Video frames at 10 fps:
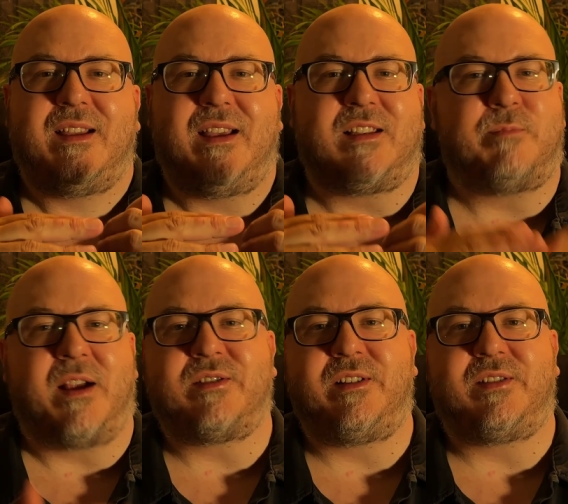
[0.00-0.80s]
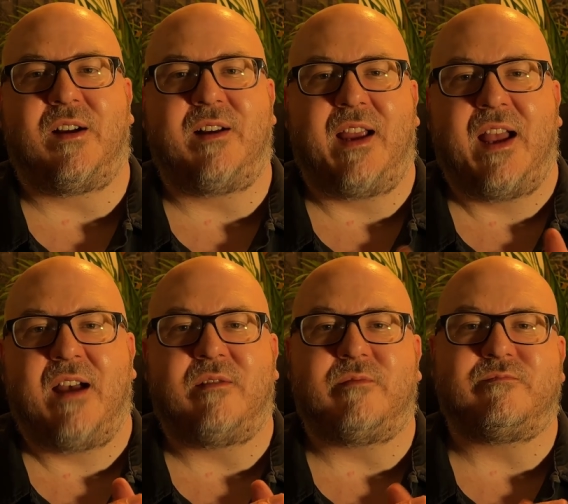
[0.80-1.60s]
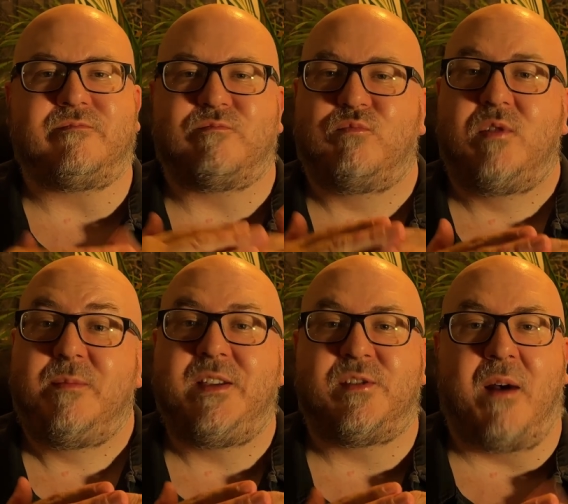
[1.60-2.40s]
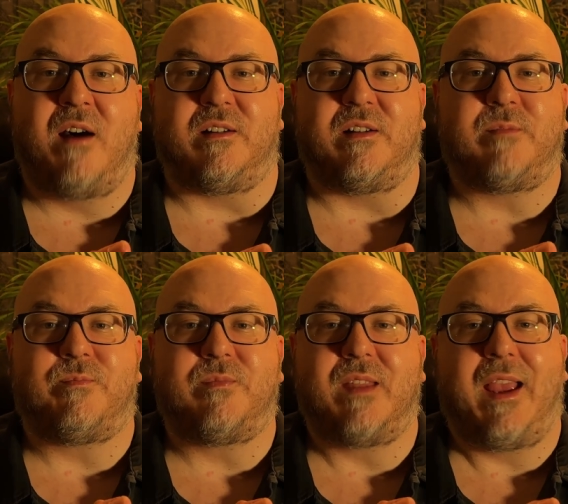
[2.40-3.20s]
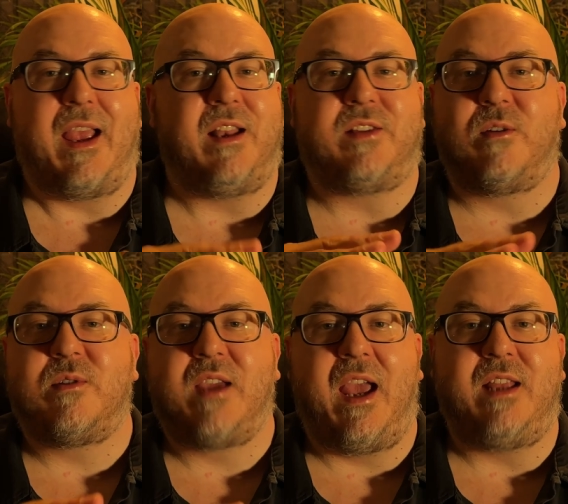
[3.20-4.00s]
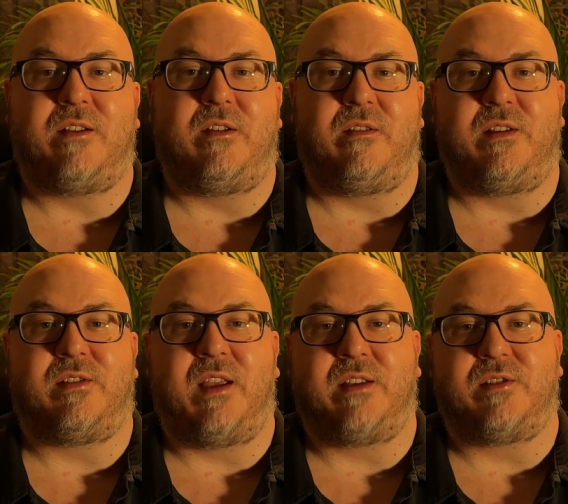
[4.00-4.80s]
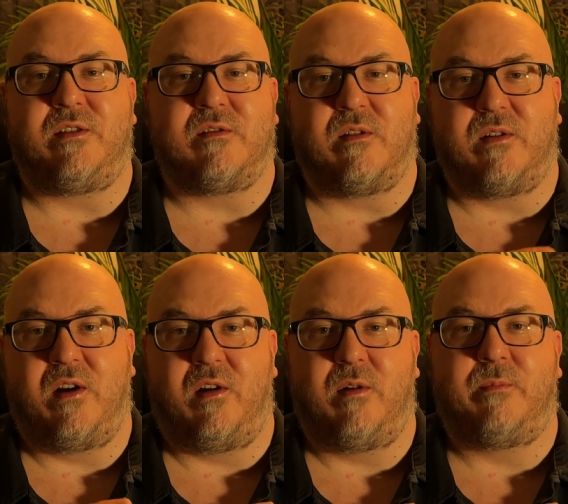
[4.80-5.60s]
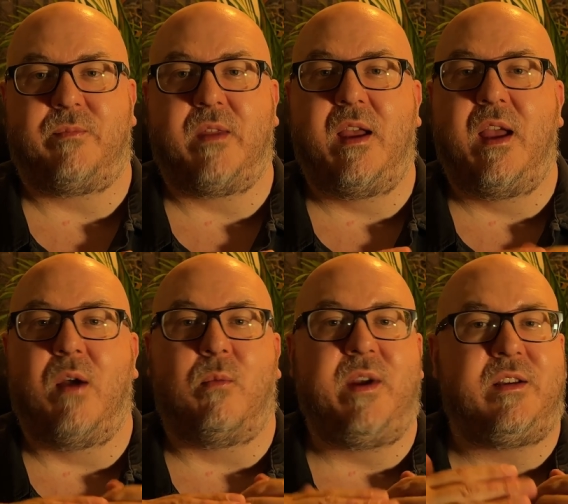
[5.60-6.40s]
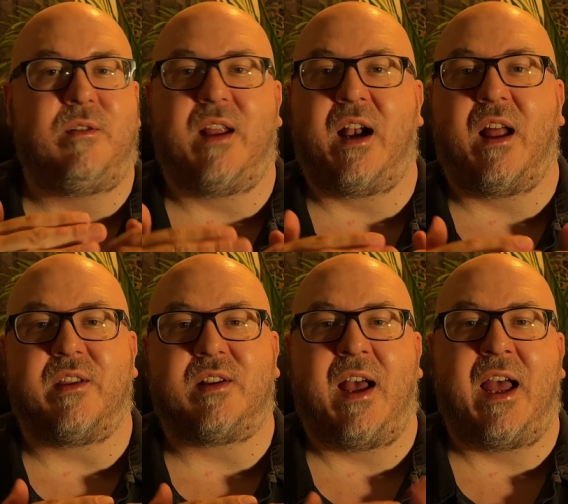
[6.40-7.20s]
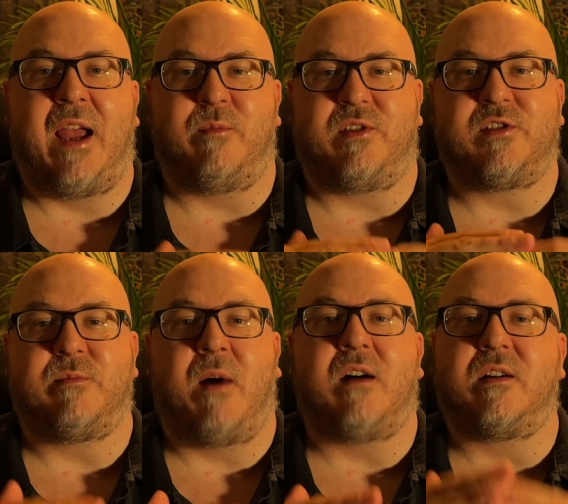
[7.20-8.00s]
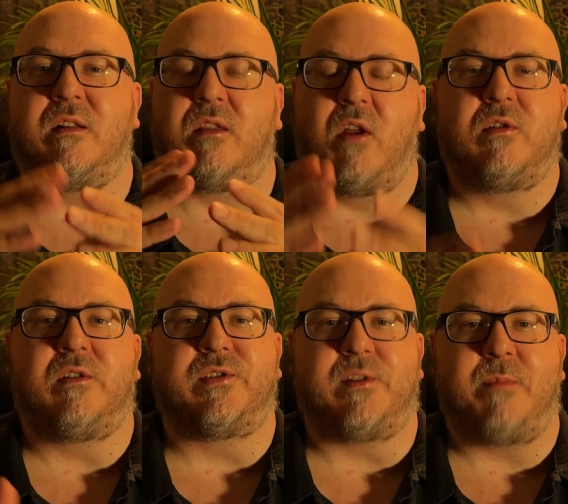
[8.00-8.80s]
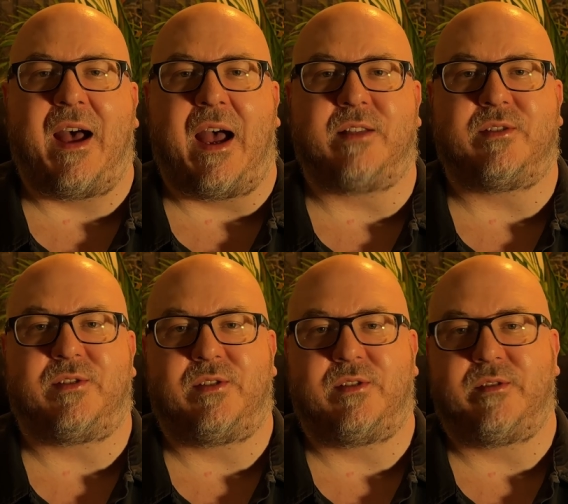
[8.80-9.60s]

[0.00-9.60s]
especially starting out, will be smaller. And it's okay to do these things in your own home. We do that all the time with smaller local sabbats.